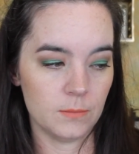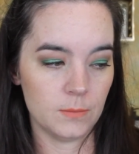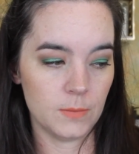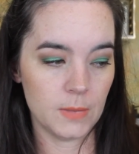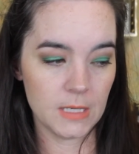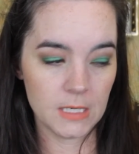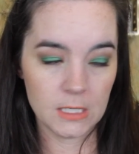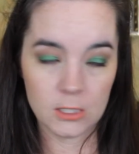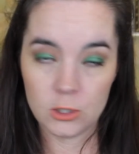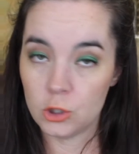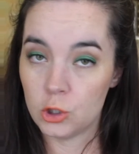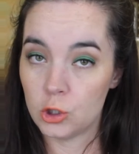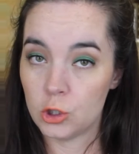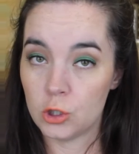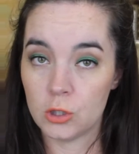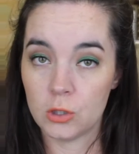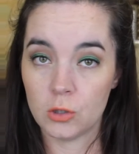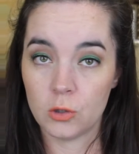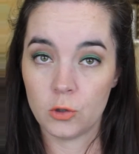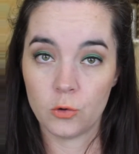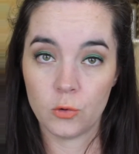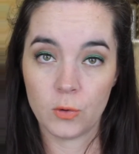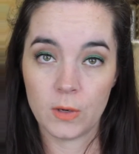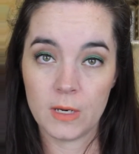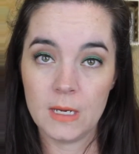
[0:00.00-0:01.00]
peach
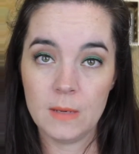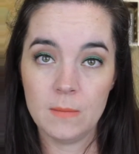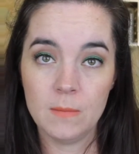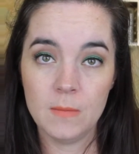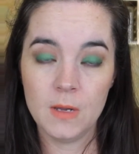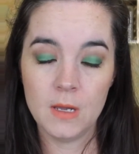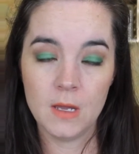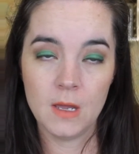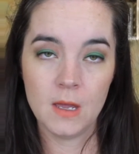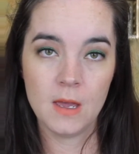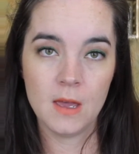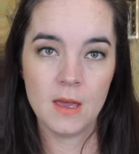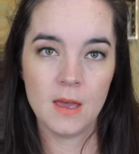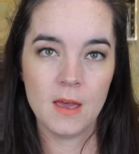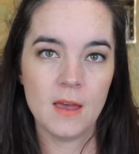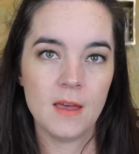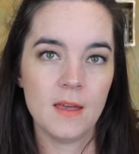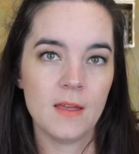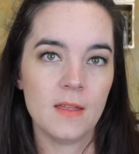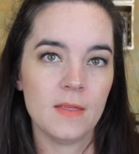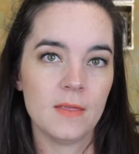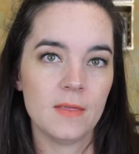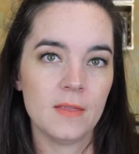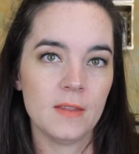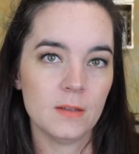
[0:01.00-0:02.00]
cream.
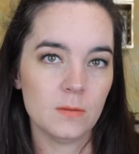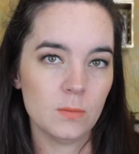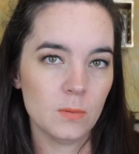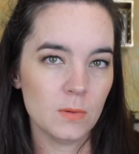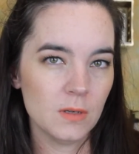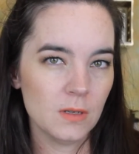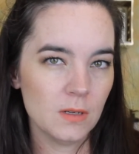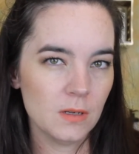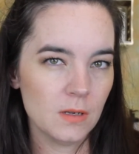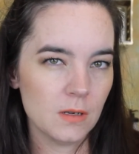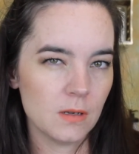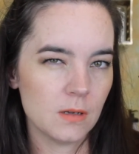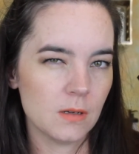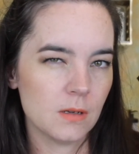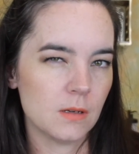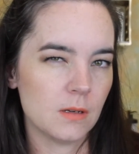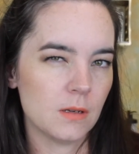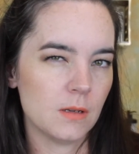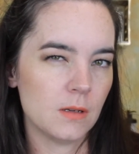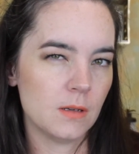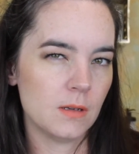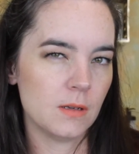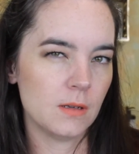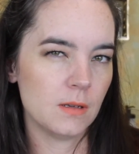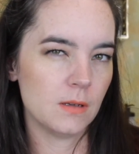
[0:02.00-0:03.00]
This one,
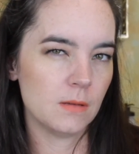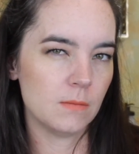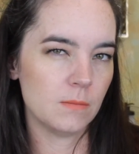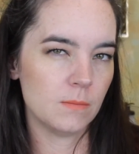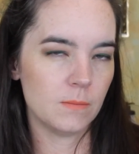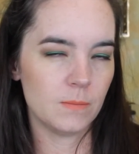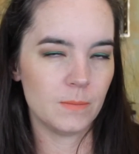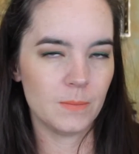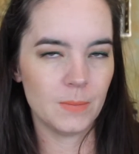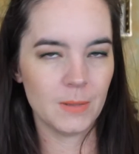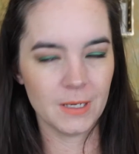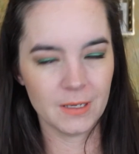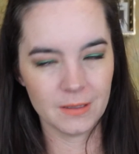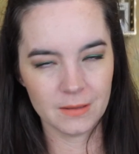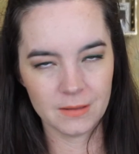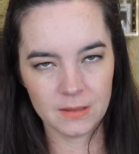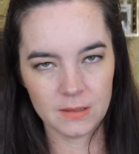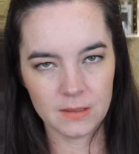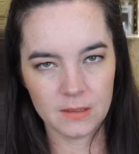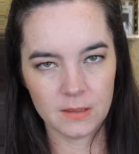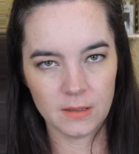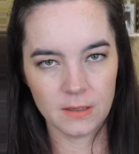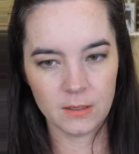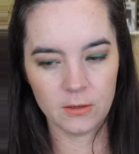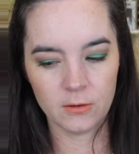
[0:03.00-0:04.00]
because
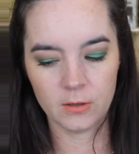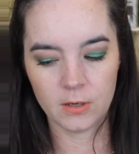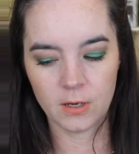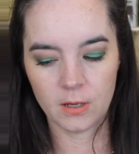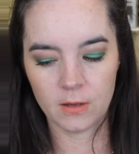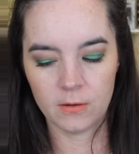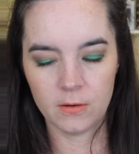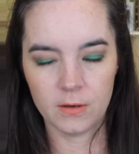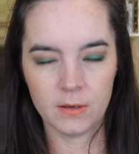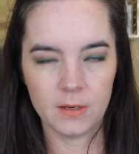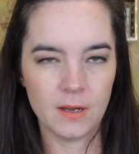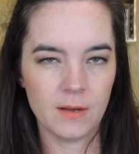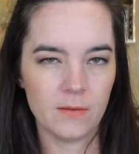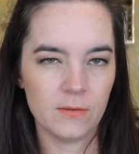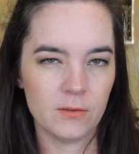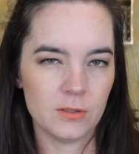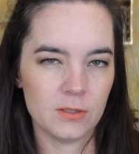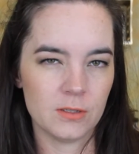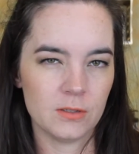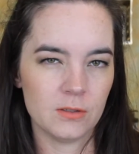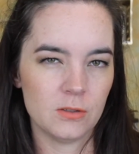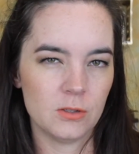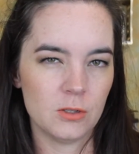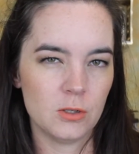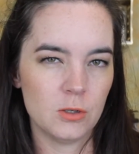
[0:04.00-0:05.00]
it's a lighter color, it covers
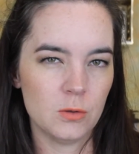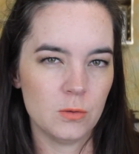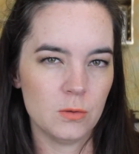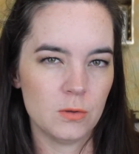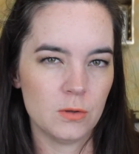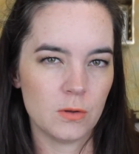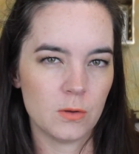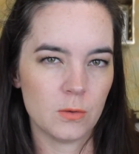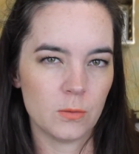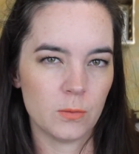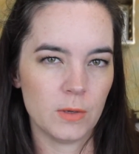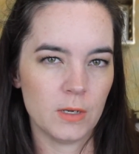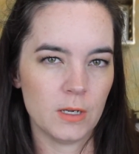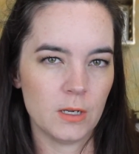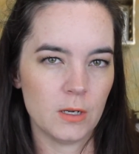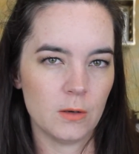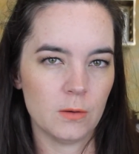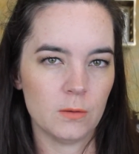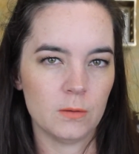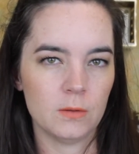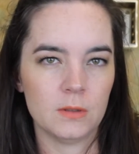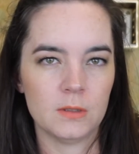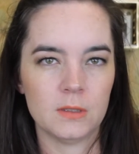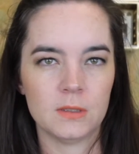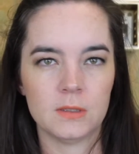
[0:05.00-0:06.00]
in 2 to 3
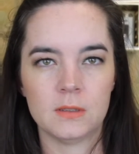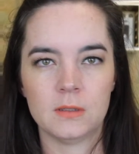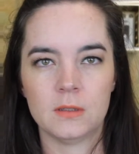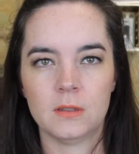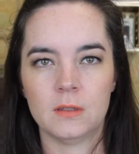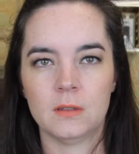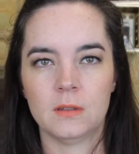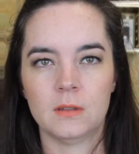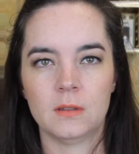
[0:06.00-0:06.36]
coats.